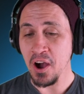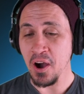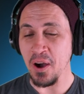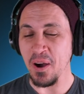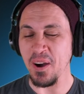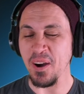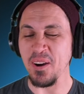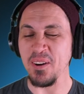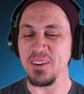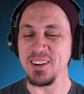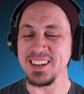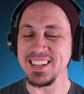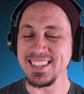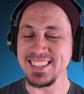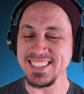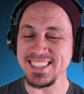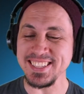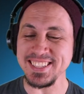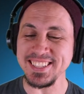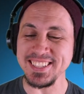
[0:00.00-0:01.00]
Oh, and
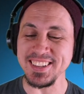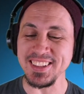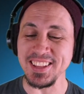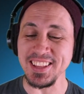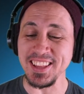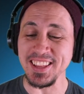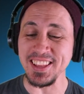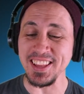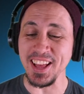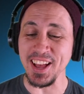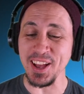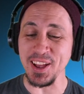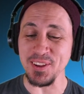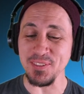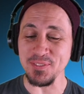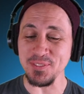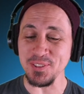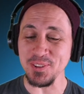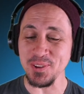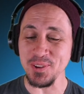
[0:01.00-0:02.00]
he's still
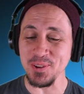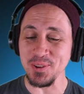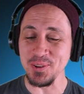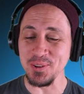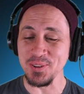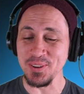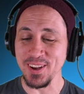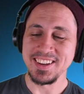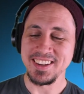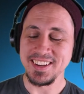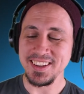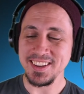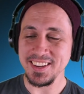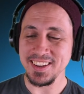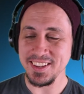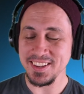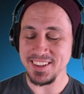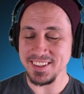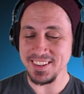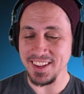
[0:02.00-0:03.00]
alive, too.
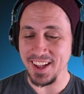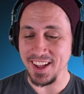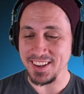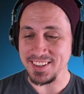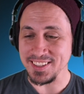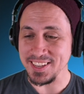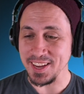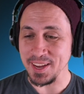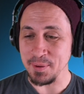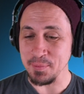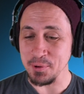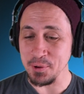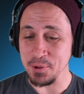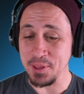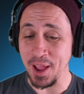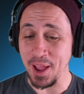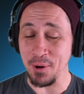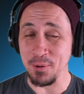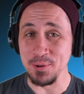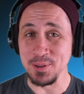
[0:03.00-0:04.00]
God damn, dude,
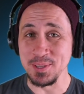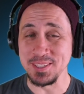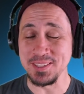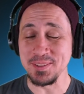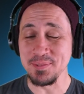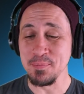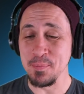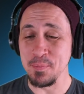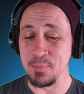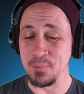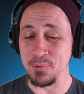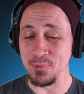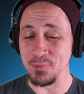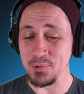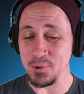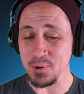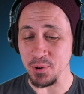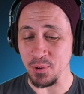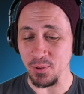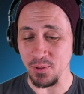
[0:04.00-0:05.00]
that was
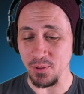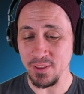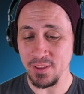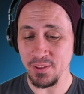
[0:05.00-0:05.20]
brutal.